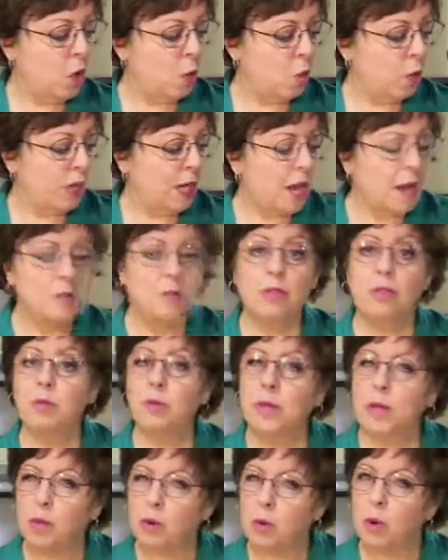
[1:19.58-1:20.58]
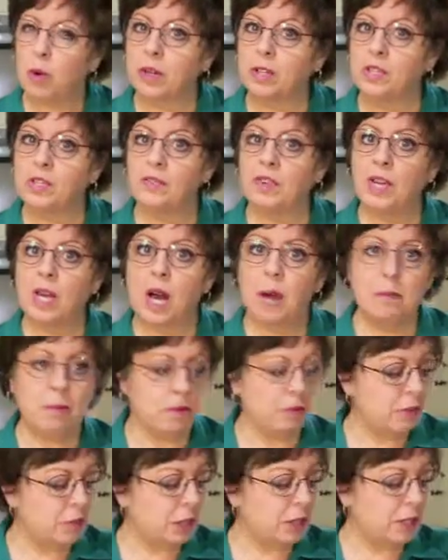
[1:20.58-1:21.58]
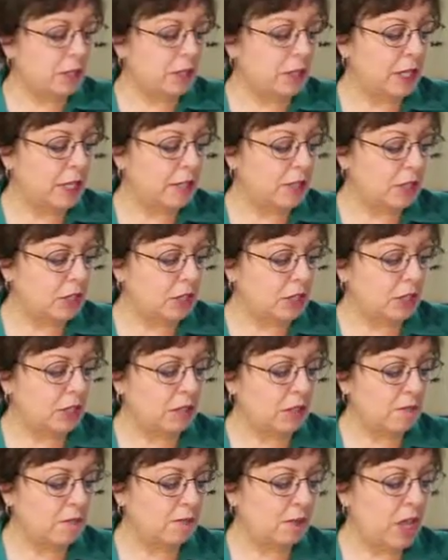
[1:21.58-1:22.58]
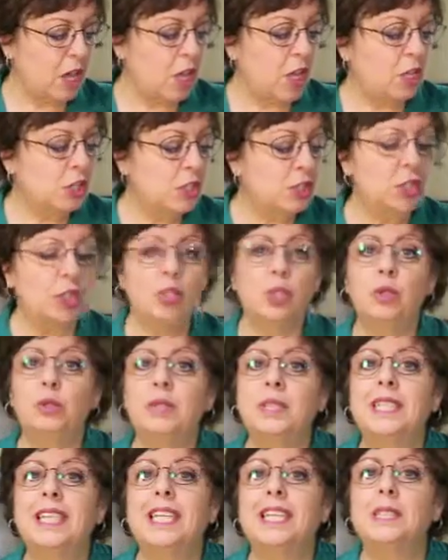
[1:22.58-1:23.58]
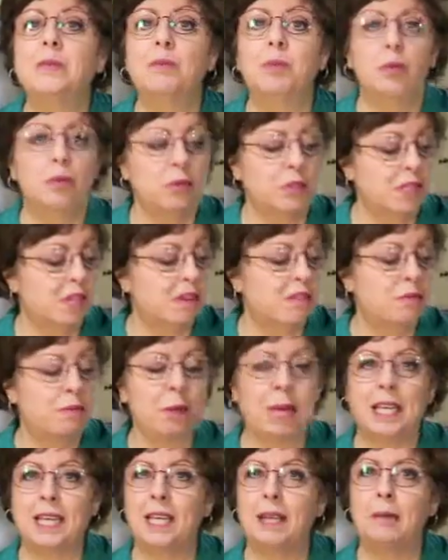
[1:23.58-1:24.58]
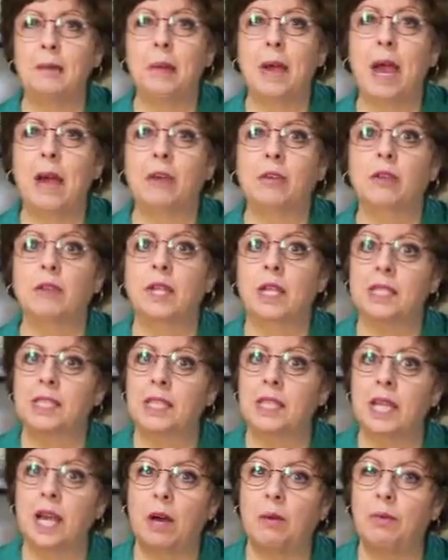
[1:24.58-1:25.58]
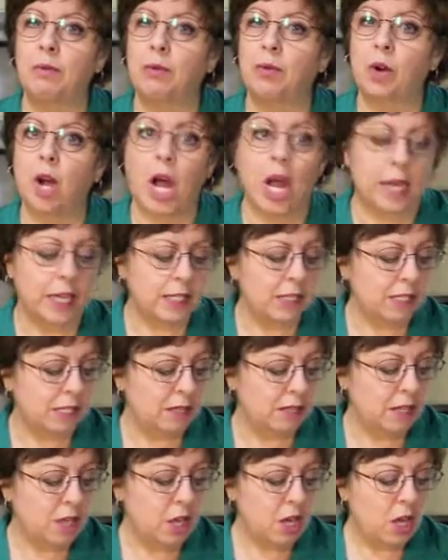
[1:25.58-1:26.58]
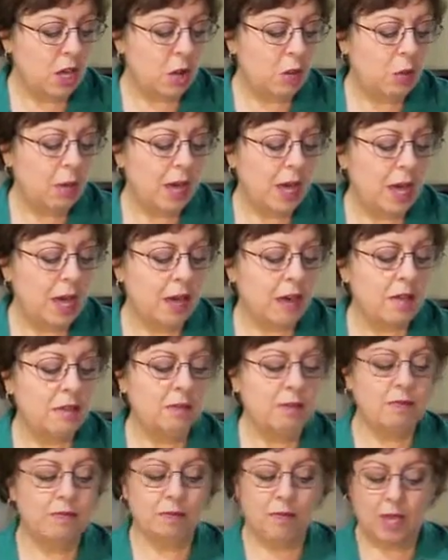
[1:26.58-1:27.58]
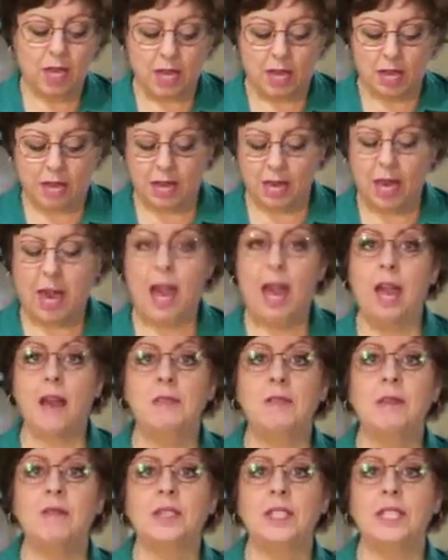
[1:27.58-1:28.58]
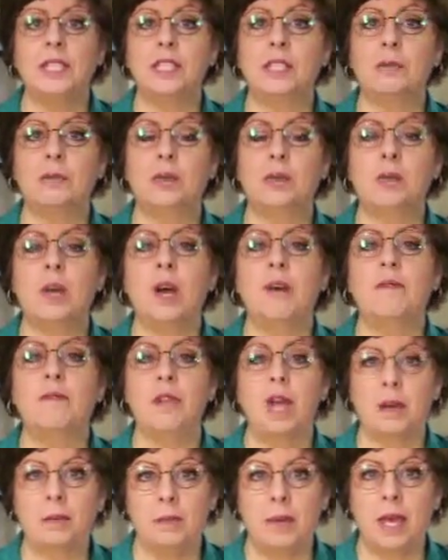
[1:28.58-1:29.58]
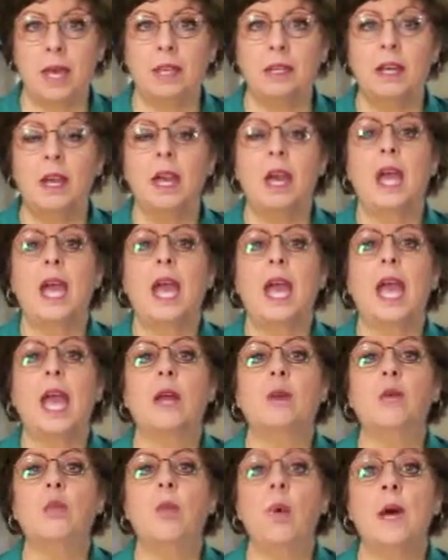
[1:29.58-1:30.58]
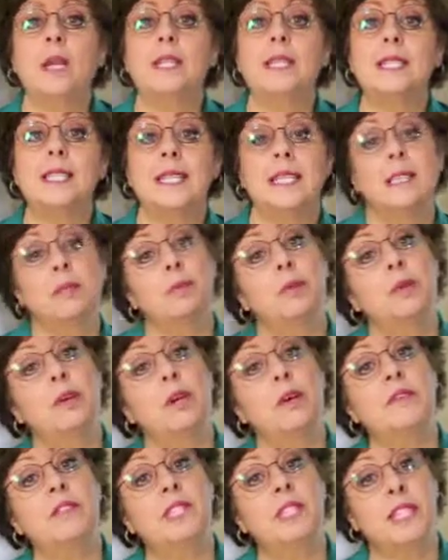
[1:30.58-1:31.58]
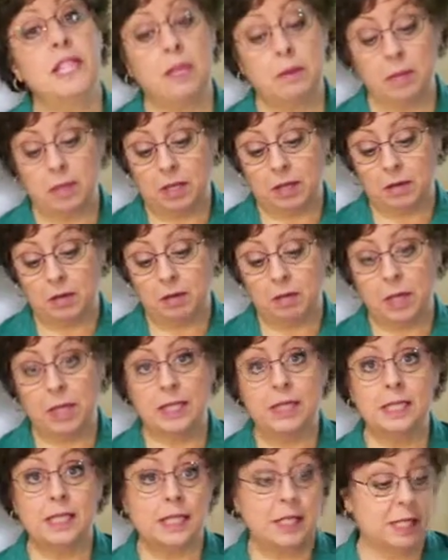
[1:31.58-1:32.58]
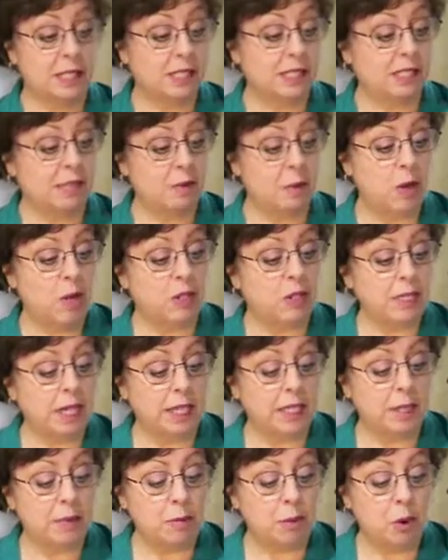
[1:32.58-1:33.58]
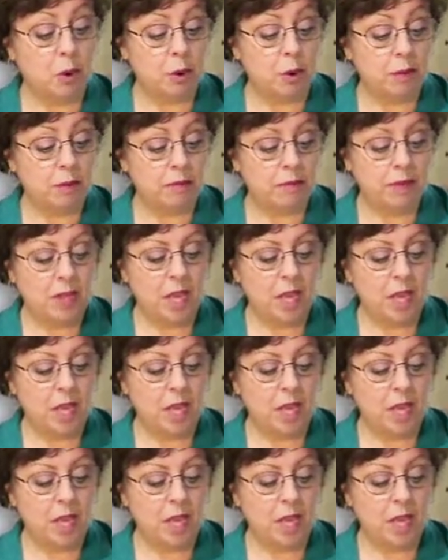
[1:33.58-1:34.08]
We have 3/4 of a cup of granulated sugar, 2 teaspoons of baking powder. That's going to help them rise. We have a 1/2 teaspoon of nutmeg and 1 teaspoon of cinnamon mixed in this small tiny bowl.